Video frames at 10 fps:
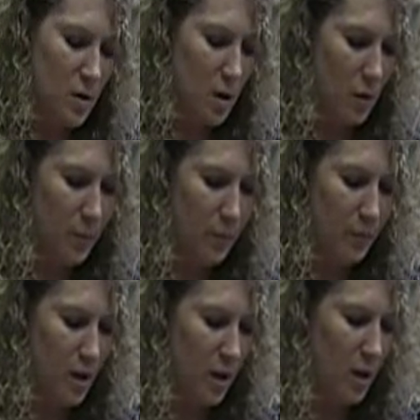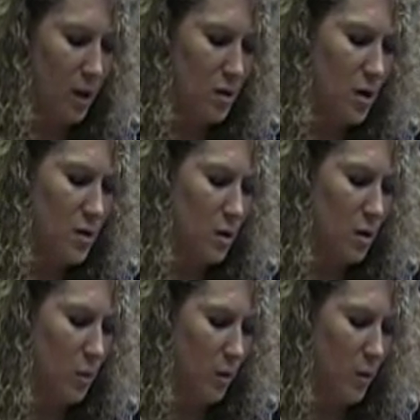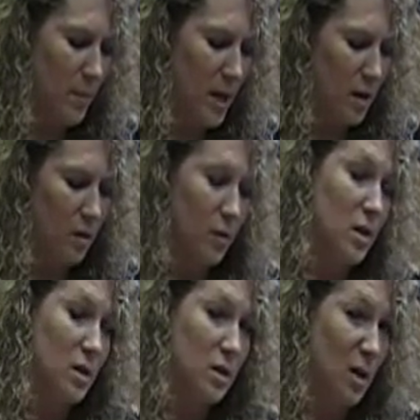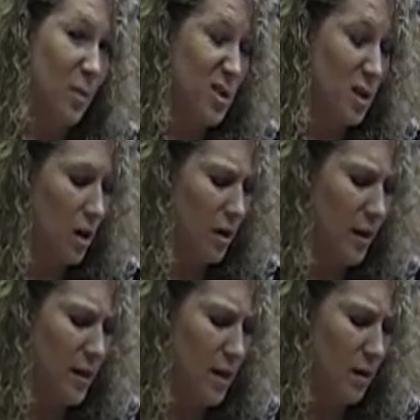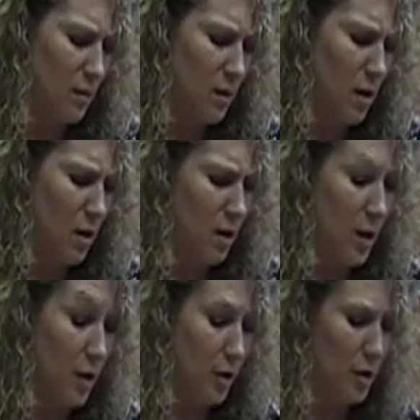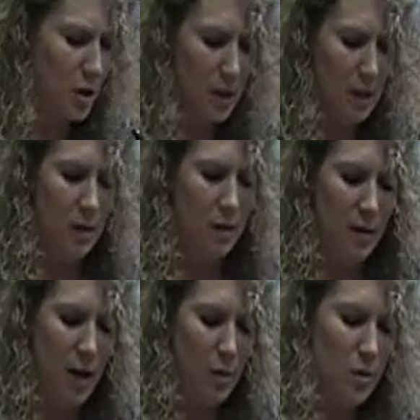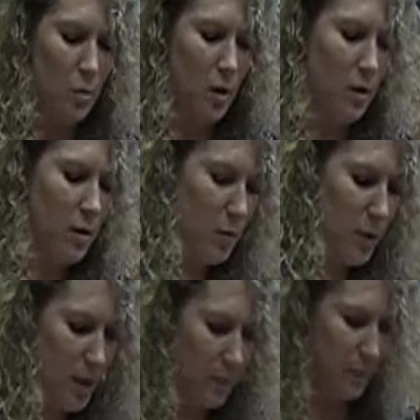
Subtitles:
So, and then there's also the one way back here, which is a double skunk, or I think they call it a lurch. And that's worth 3.